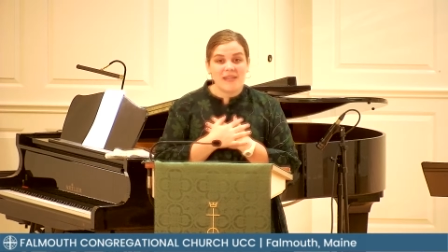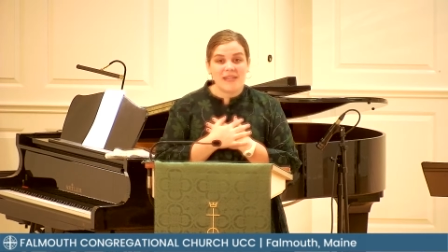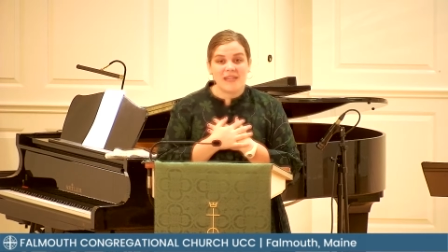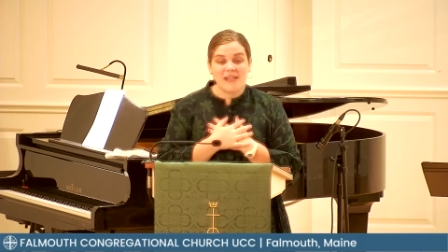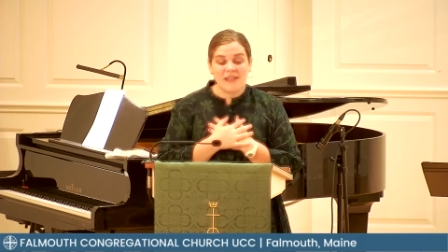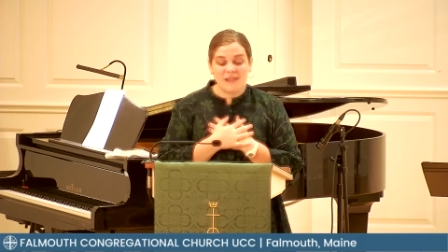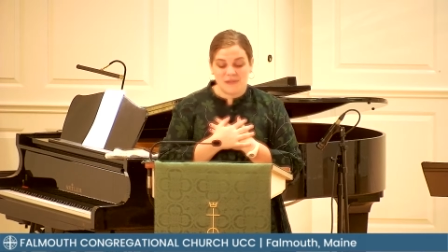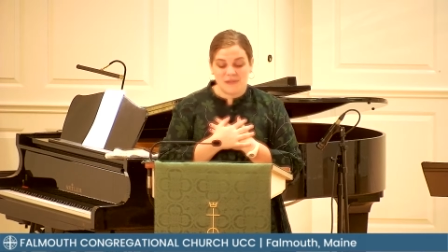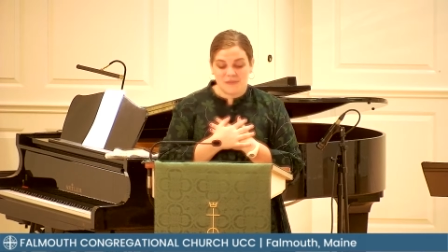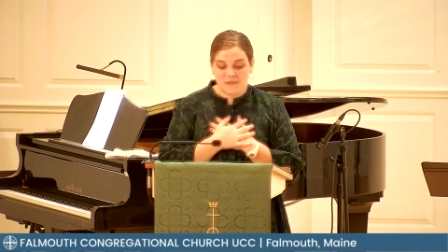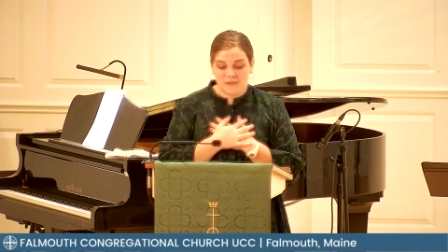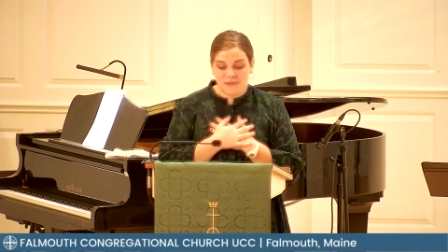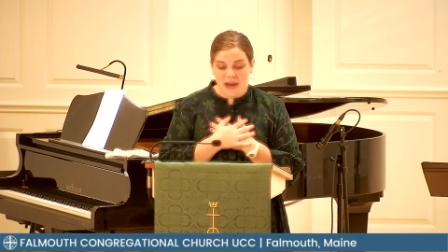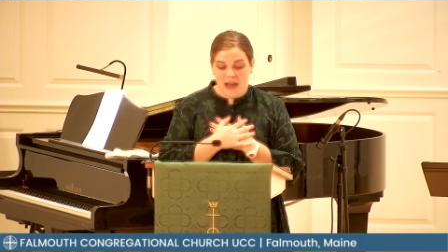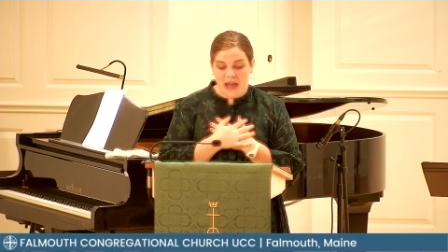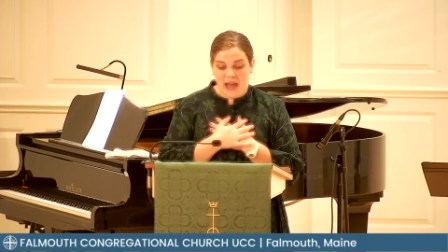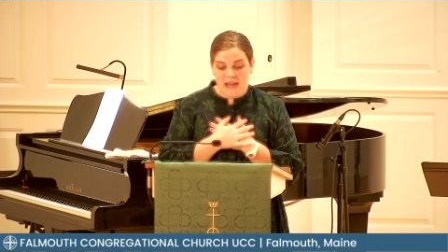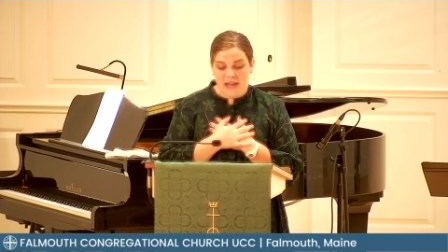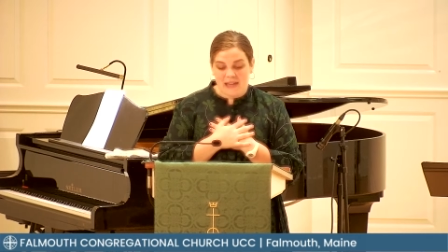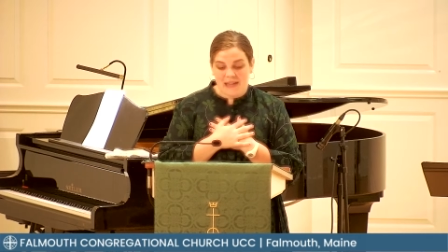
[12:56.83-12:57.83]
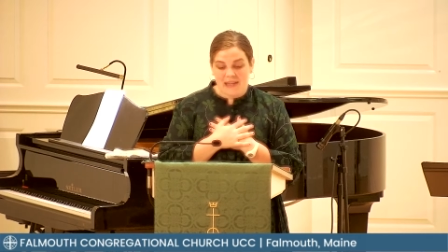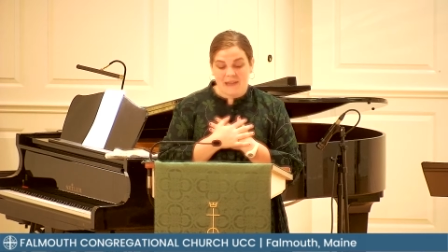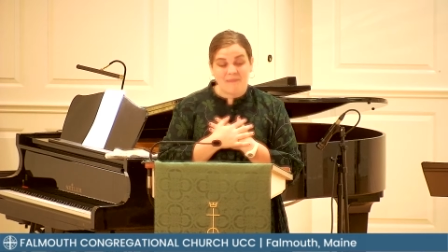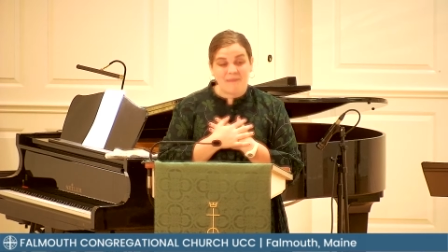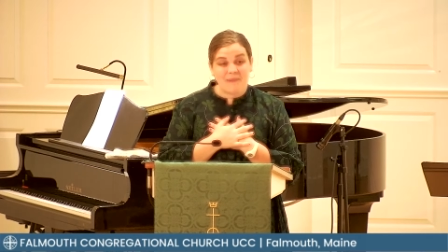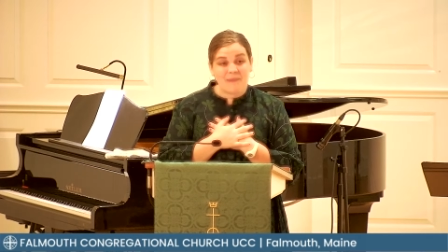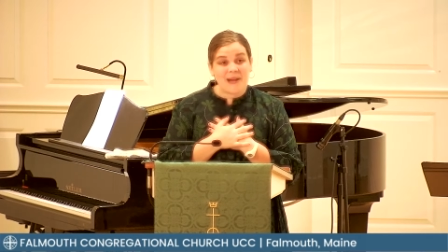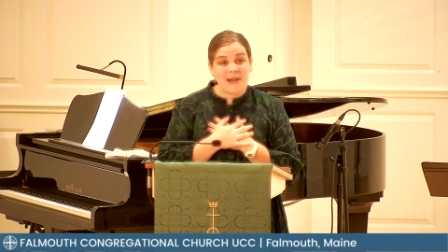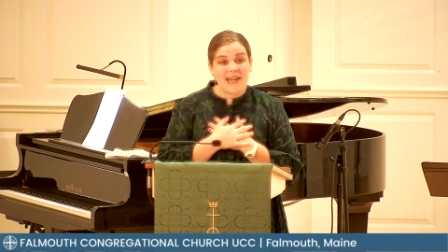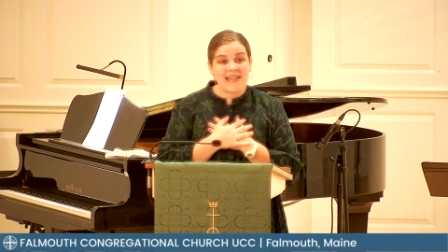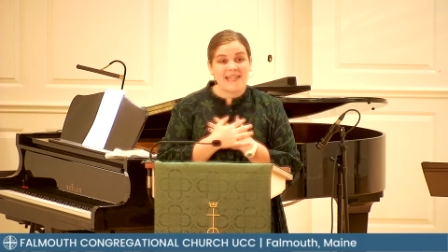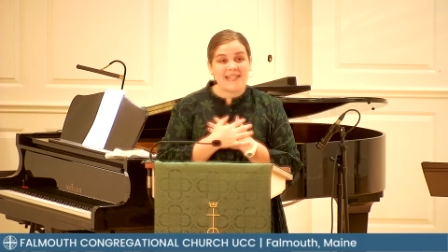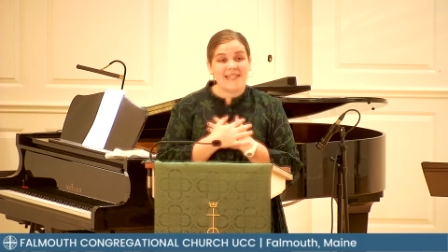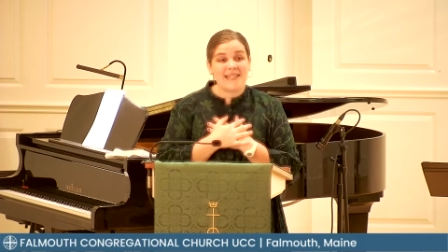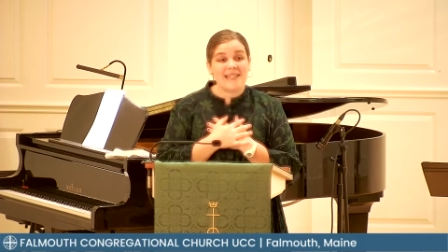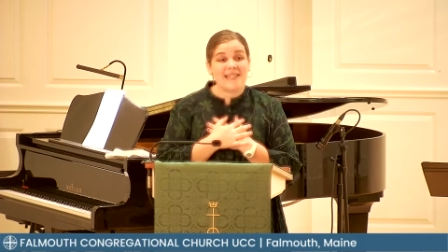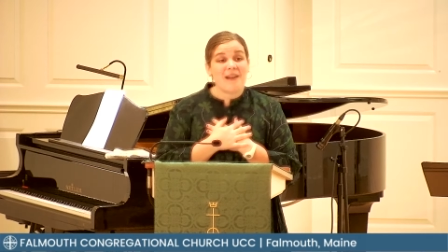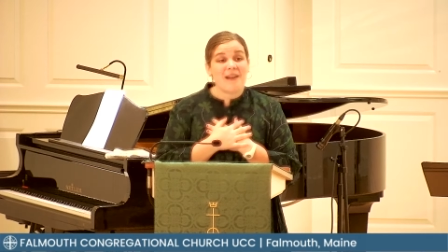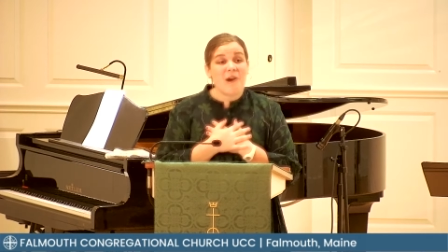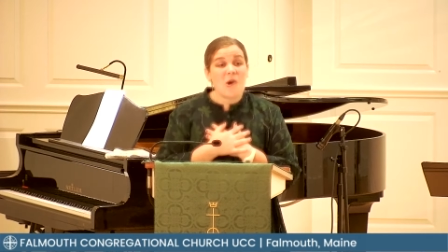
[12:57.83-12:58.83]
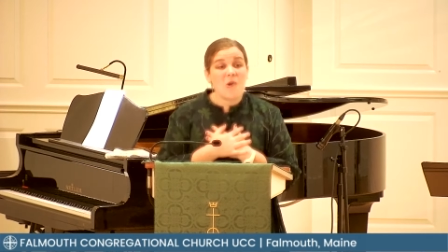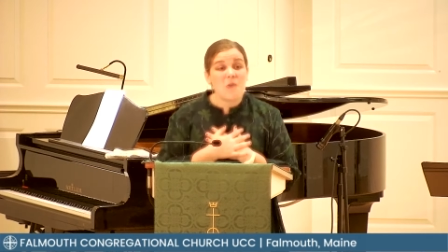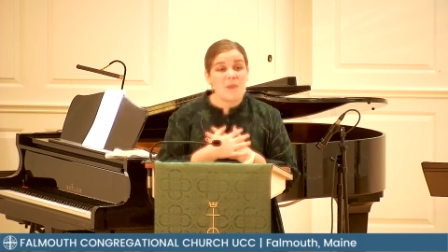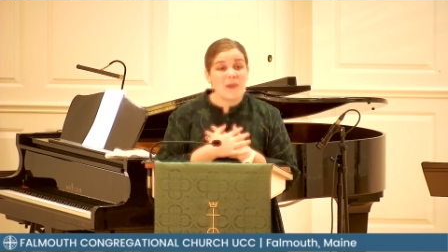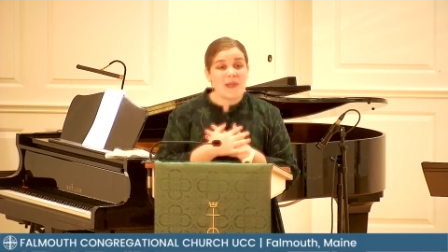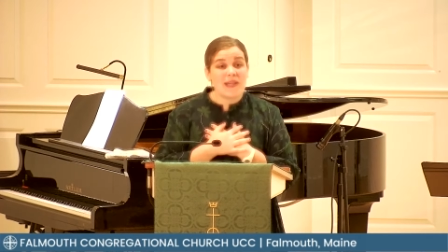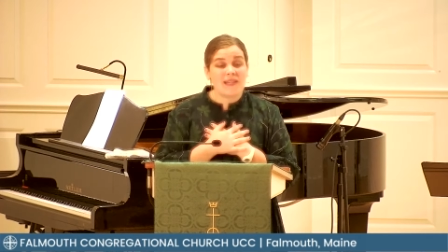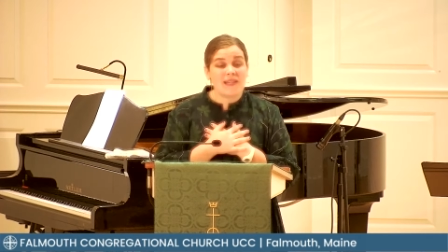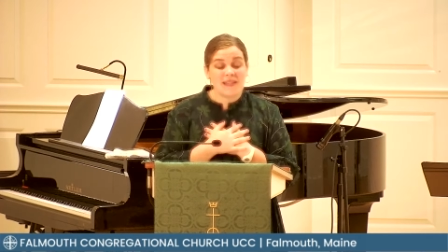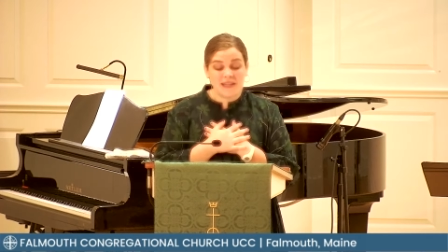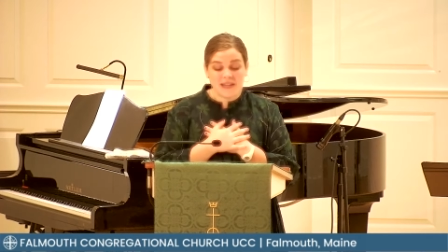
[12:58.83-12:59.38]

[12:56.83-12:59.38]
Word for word: in for an embrace, open